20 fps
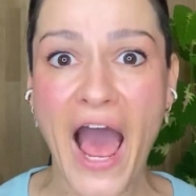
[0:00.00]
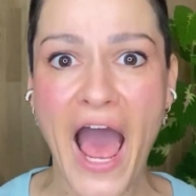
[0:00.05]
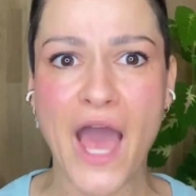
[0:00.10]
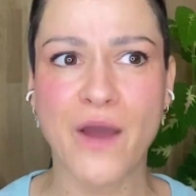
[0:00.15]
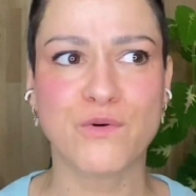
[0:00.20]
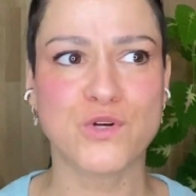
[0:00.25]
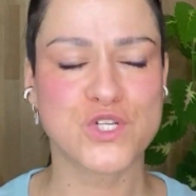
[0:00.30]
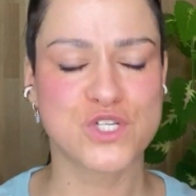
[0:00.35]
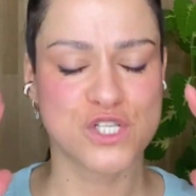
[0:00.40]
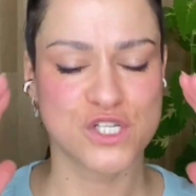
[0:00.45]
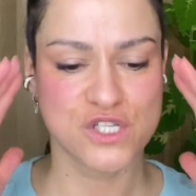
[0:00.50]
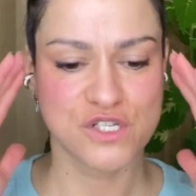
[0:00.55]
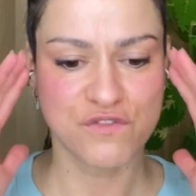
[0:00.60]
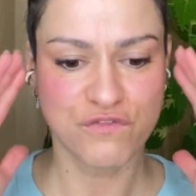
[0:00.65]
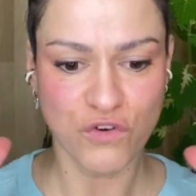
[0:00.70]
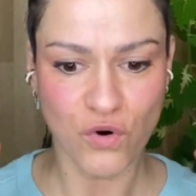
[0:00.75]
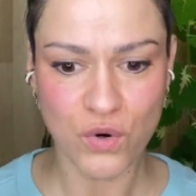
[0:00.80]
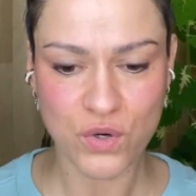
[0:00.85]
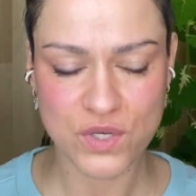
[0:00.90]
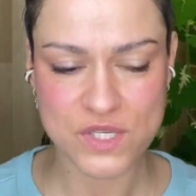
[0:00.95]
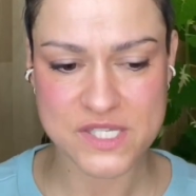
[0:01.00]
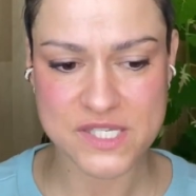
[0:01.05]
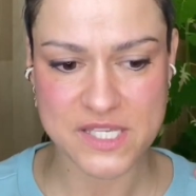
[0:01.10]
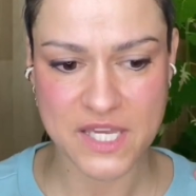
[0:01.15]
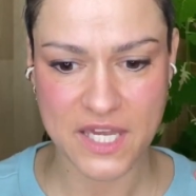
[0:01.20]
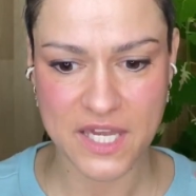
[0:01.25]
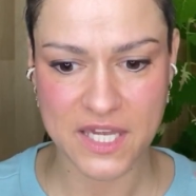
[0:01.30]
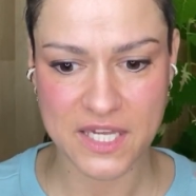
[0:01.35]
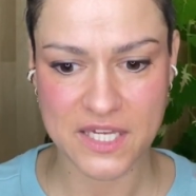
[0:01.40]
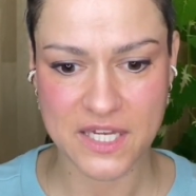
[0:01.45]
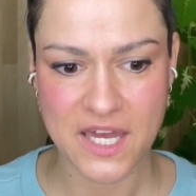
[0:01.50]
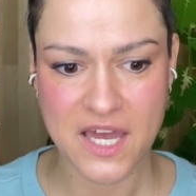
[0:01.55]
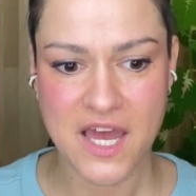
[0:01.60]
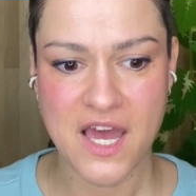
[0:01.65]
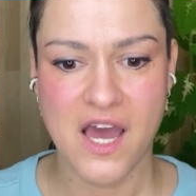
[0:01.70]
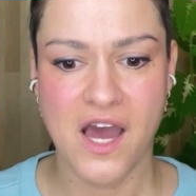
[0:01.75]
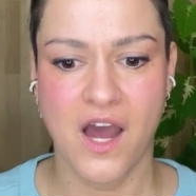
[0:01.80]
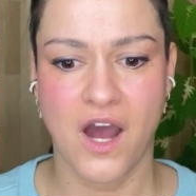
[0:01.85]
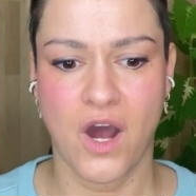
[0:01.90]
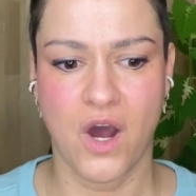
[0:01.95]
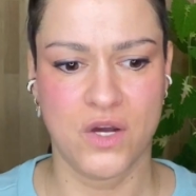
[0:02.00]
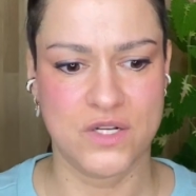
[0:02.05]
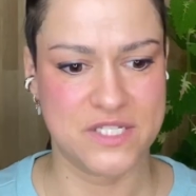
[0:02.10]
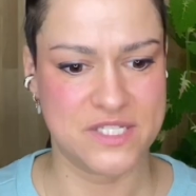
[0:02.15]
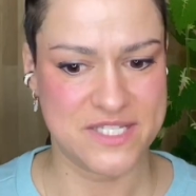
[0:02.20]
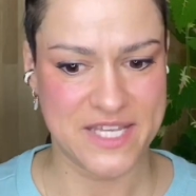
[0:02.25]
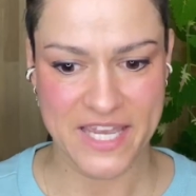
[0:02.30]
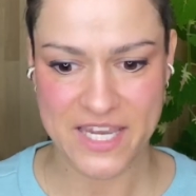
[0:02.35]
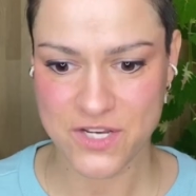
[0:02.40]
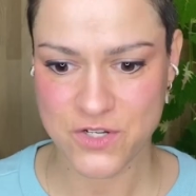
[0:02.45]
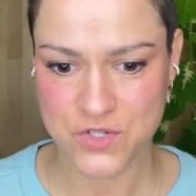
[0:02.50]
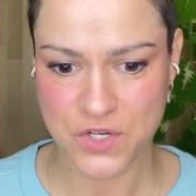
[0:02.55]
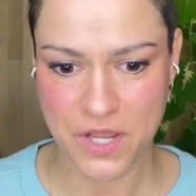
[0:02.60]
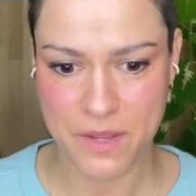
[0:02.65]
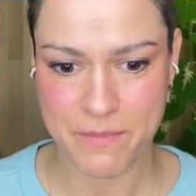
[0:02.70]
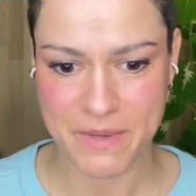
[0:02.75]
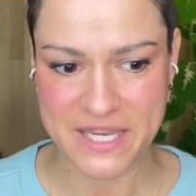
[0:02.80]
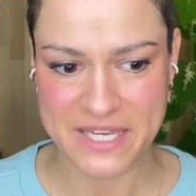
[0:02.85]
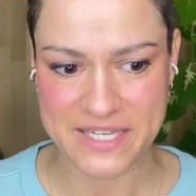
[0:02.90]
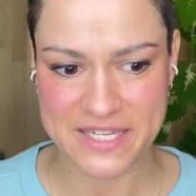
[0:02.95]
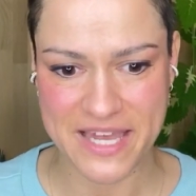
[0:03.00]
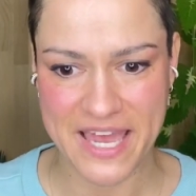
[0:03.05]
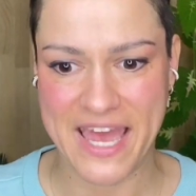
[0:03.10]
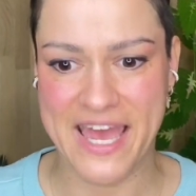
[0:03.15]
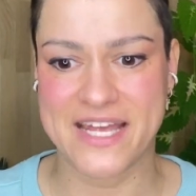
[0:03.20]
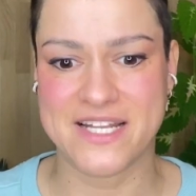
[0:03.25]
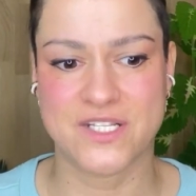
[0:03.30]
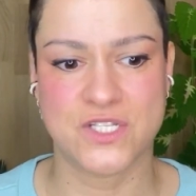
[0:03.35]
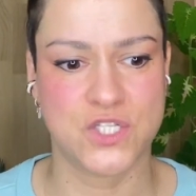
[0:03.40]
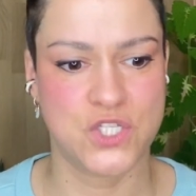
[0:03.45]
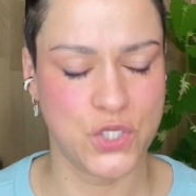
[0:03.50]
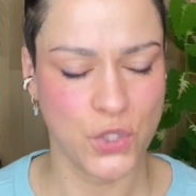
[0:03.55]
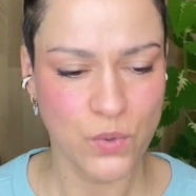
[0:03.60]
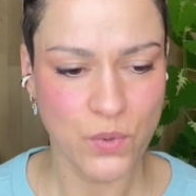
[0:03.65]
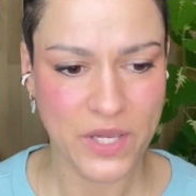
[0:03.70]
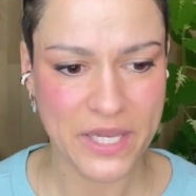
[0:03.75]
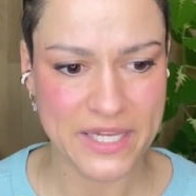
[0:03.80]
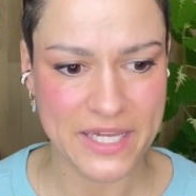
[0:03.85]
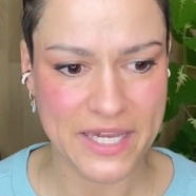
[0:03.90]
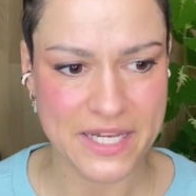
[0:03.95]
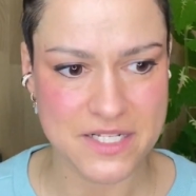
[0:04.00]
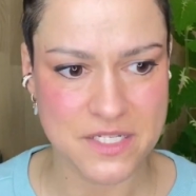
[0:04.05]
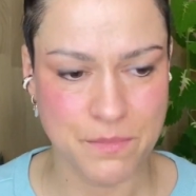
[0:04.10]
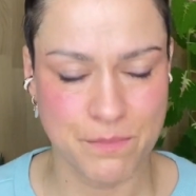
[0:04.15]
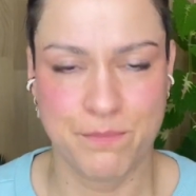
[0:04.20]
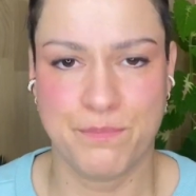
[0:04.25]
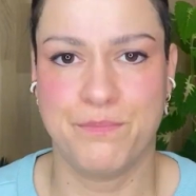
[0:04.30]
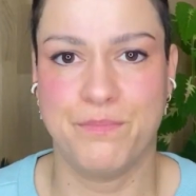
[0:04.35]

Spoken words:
I was just focusing on daydreaming and doing it